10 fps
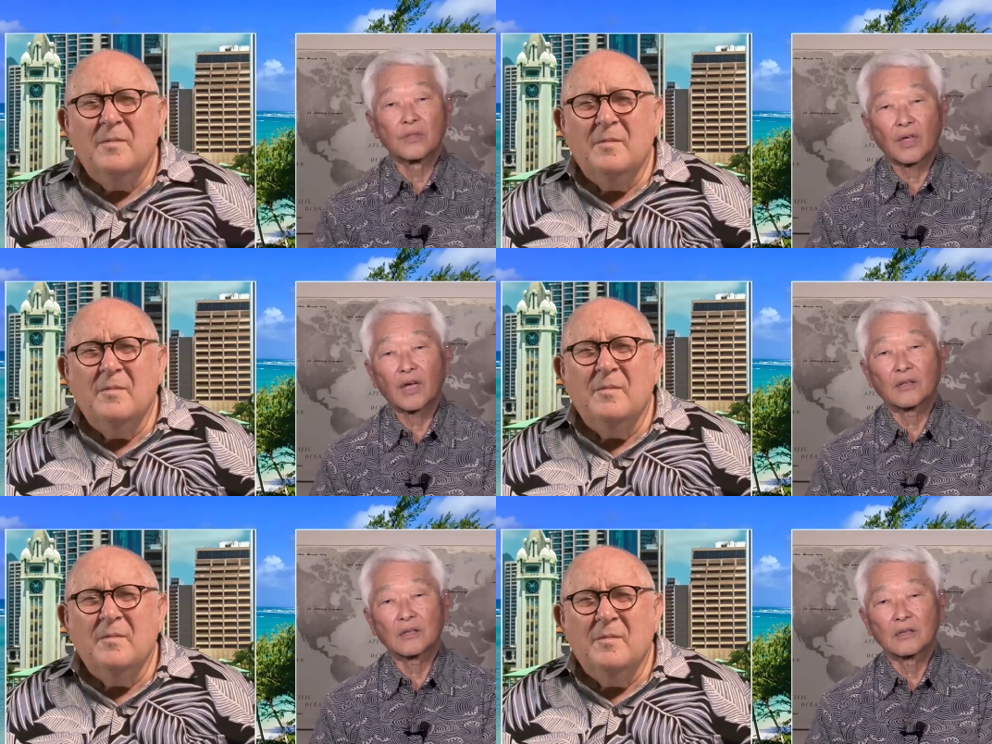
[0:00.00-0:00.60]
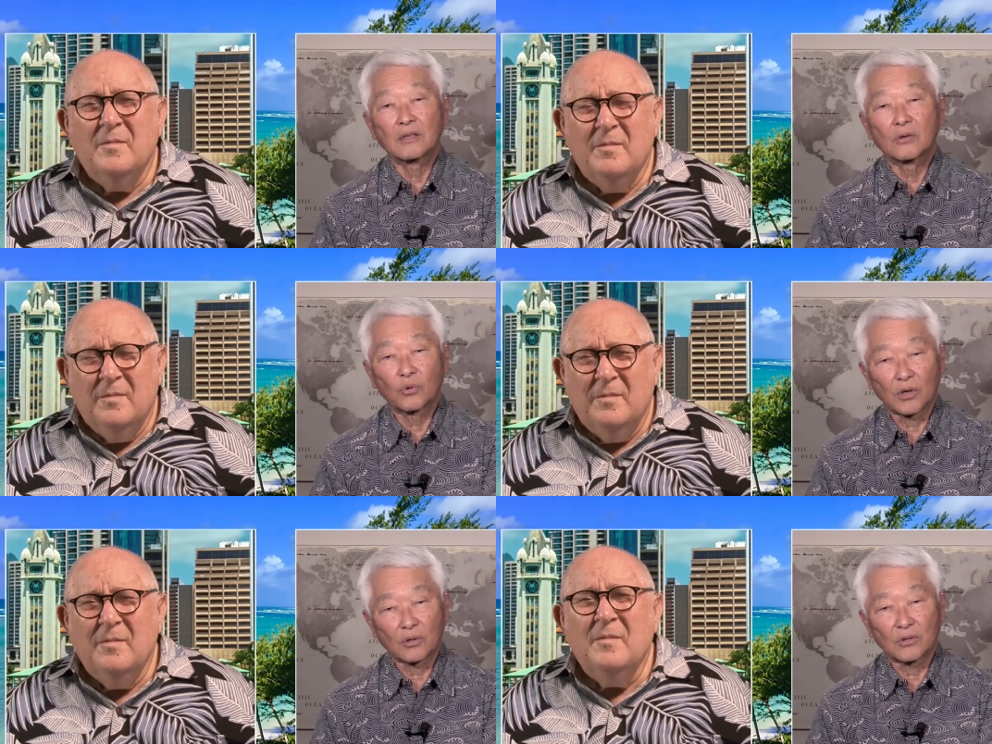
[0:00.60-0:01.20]
Speaker 1: that
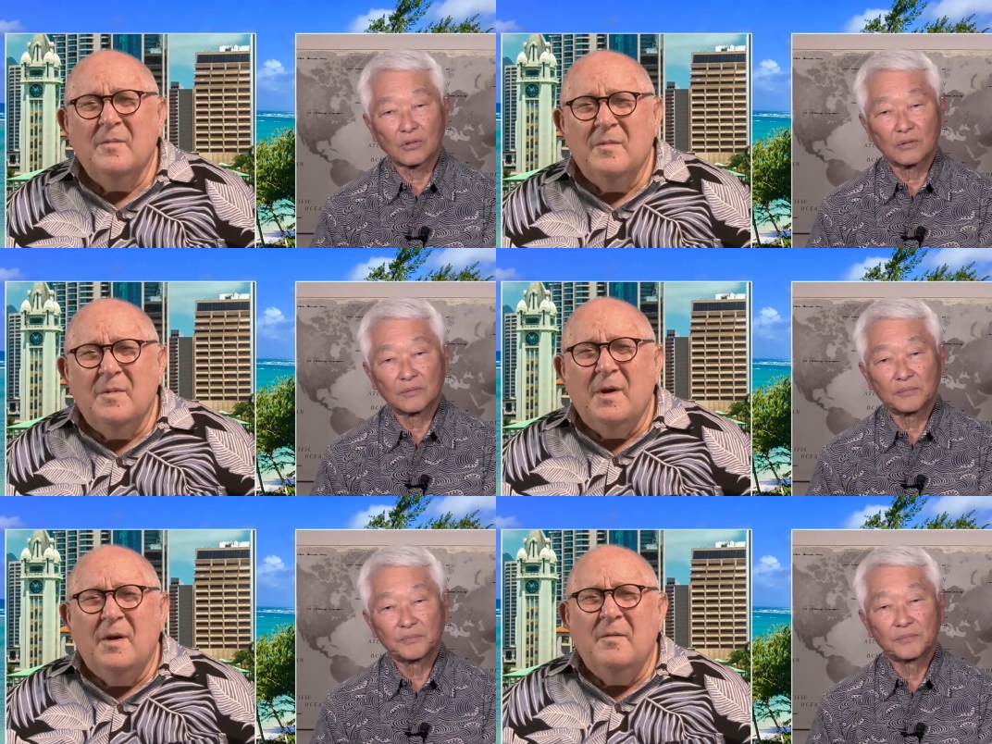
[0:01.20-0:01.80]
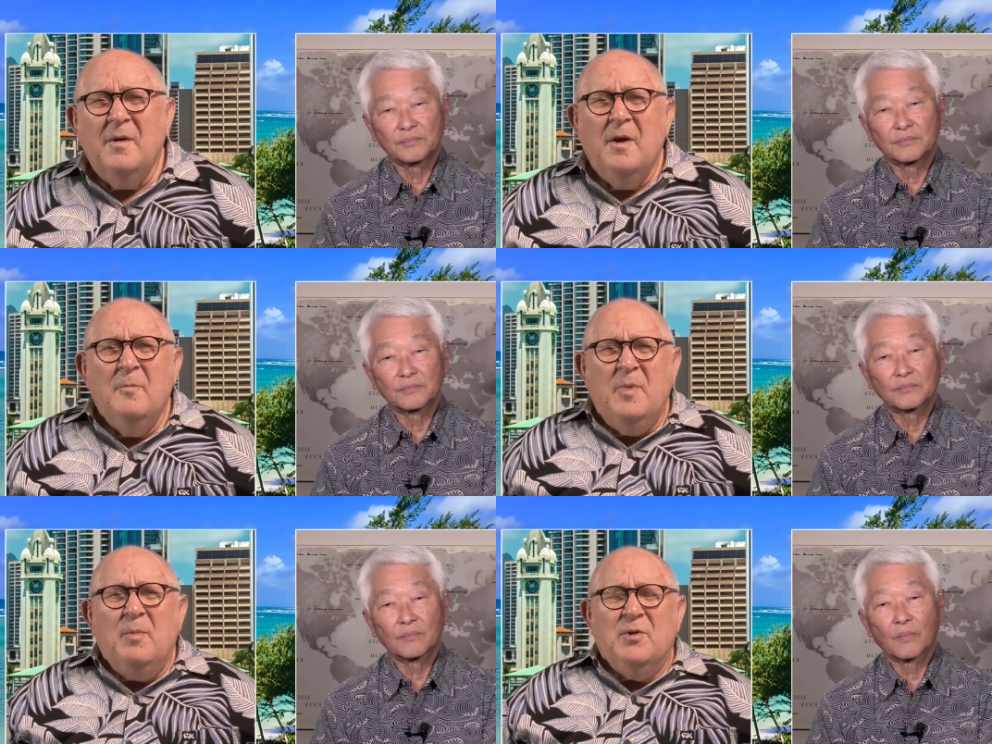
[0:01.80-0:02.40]
critical.
Speaker 2: Yeah.
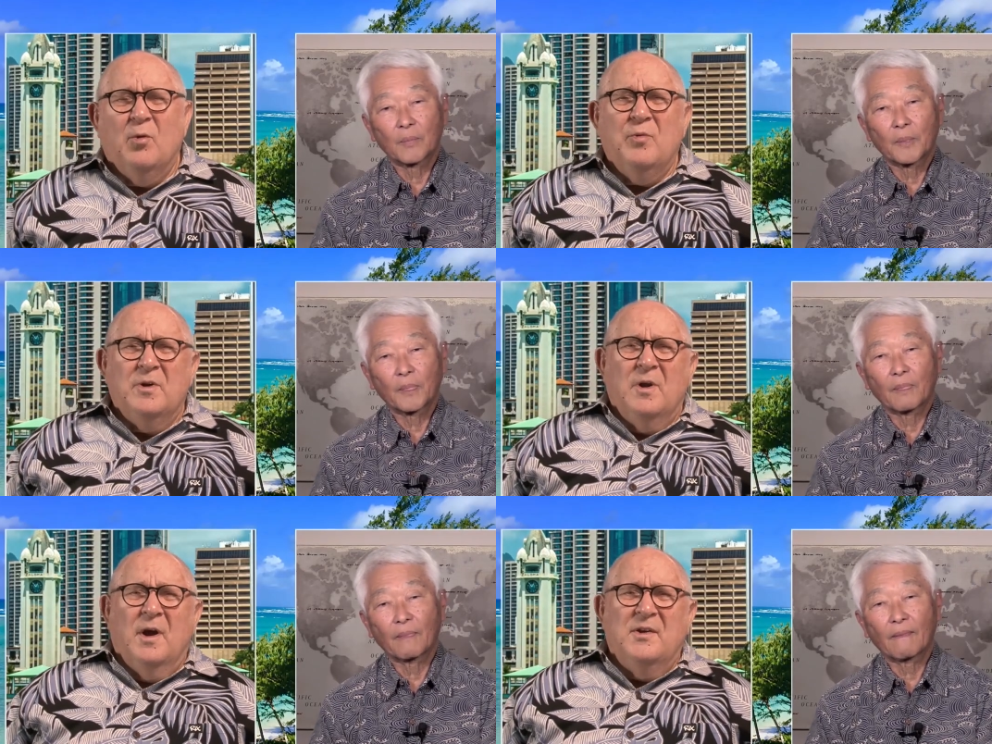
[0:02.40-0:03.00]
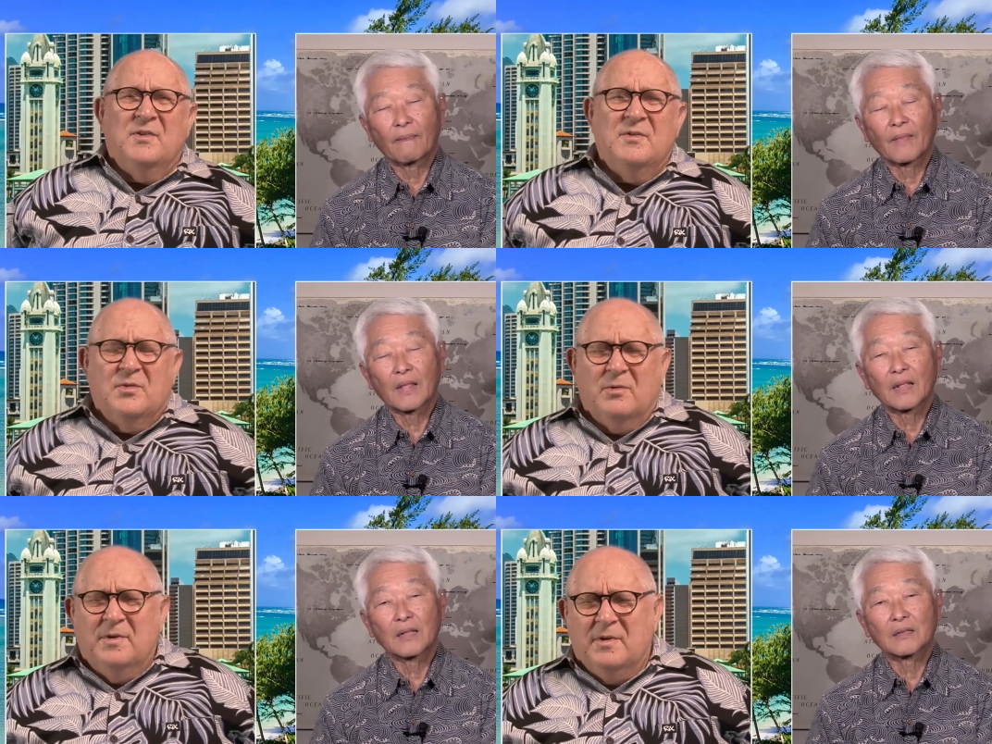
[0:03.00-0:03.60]
People don't realize, and
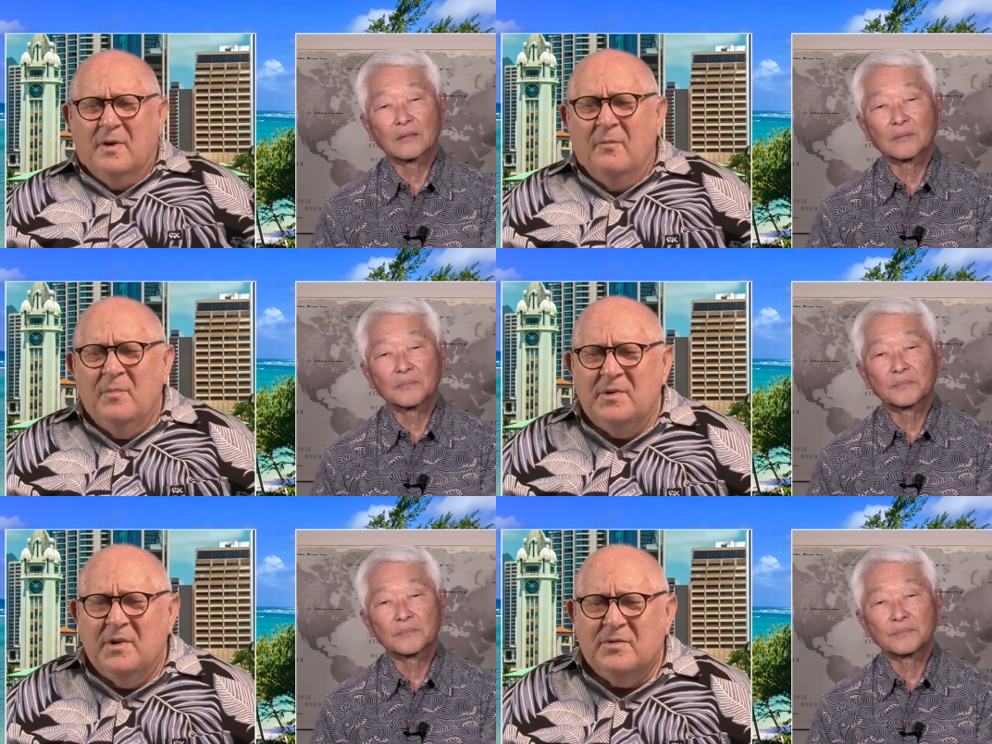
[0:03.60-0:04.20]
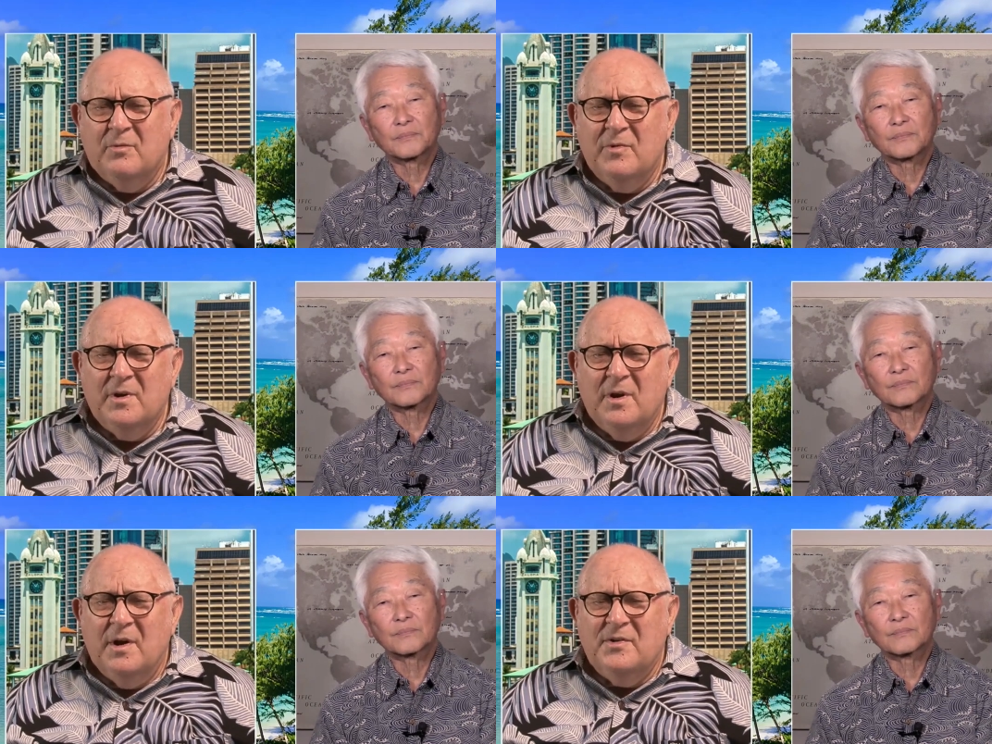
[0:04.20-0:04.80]
certainly the government doesn't
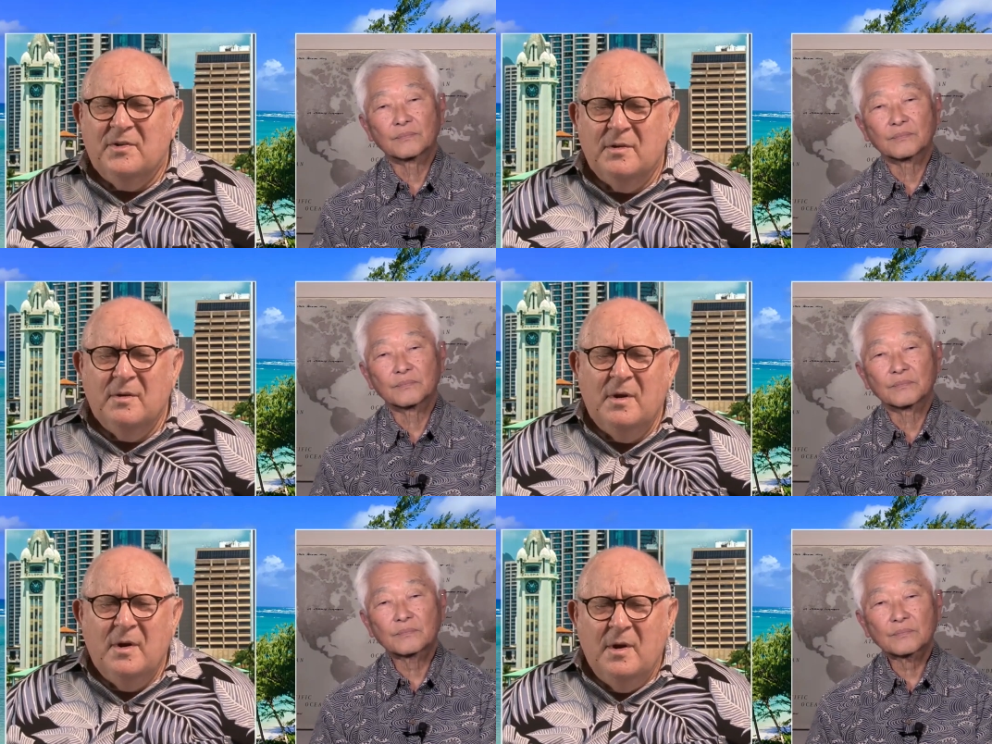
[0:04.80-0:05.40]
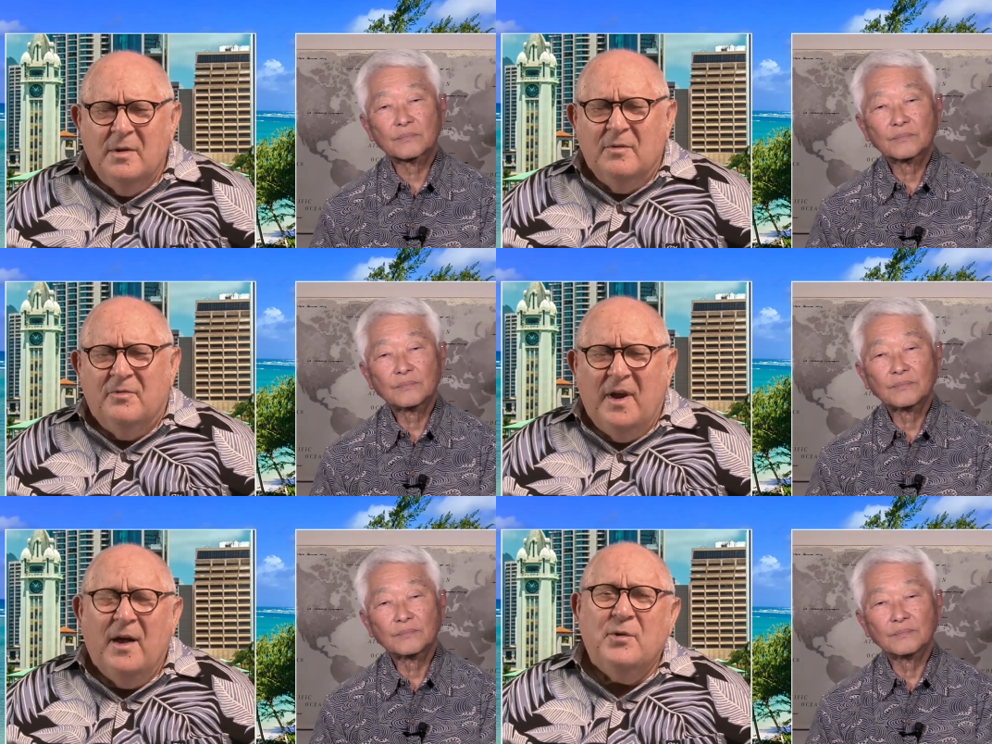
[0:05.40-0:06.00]
realize, the, the
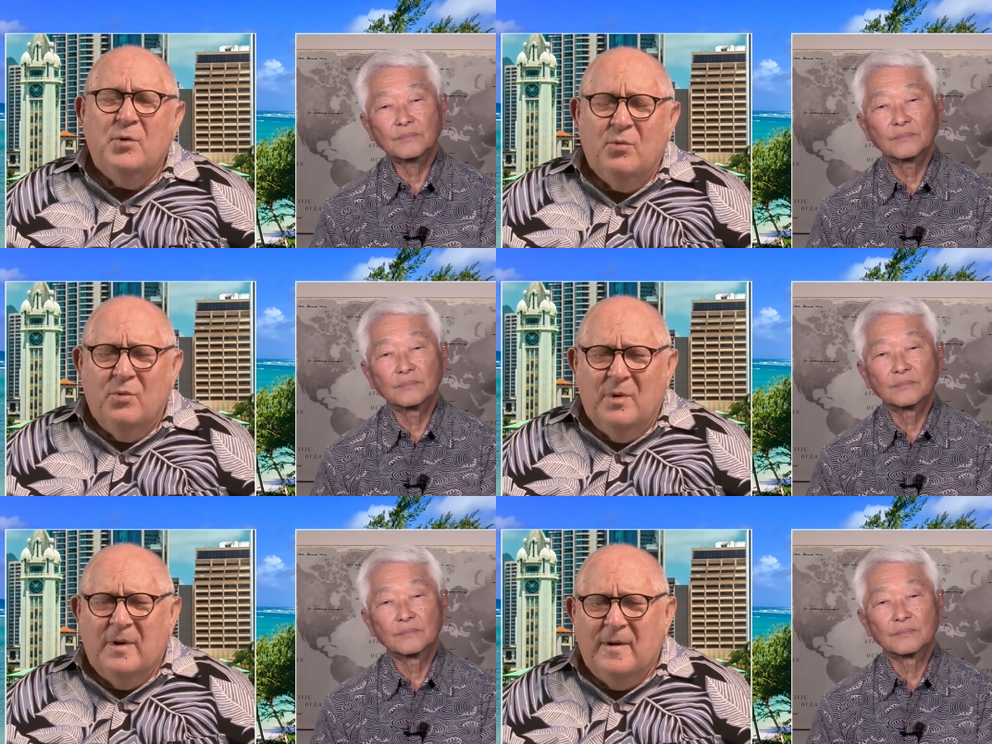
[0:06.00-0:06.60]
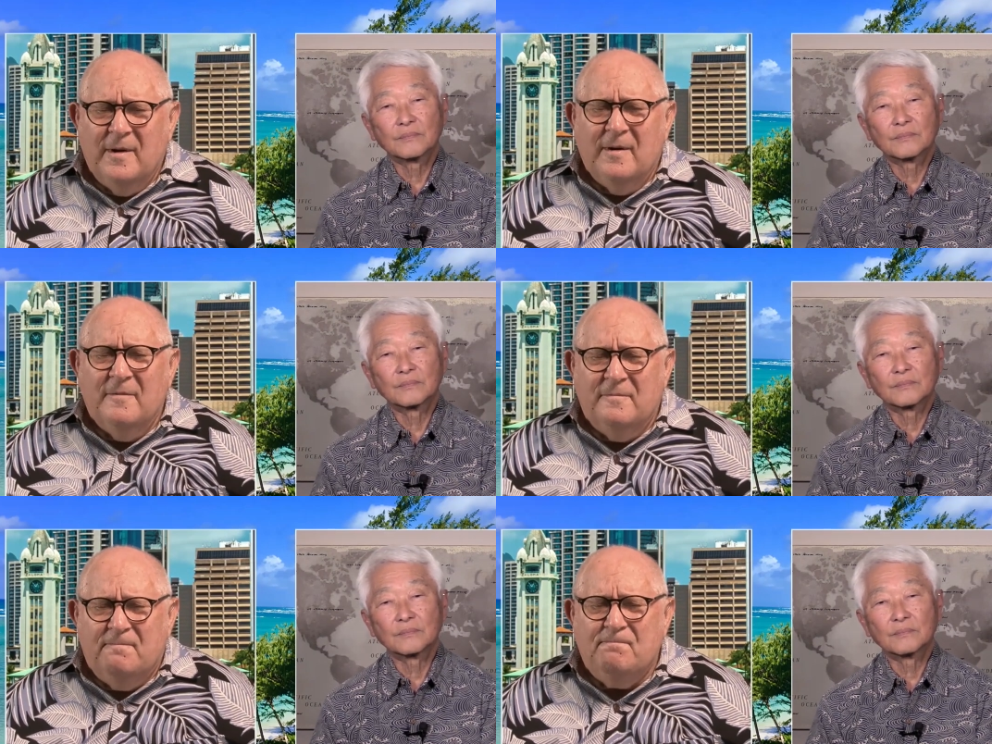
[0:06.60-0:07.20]
value of,